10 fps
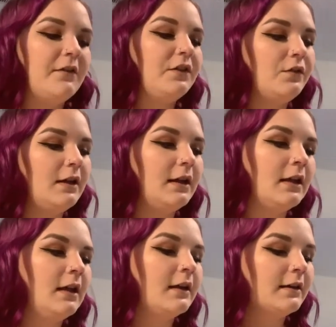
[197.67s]
You need
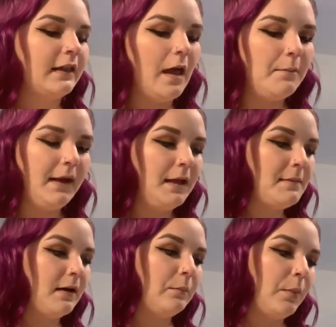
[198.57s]
that many
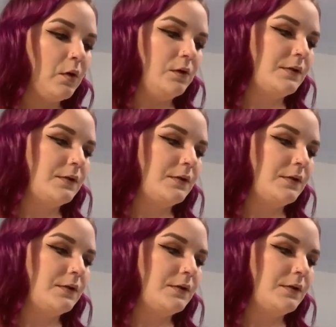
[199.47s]
amount of bowls.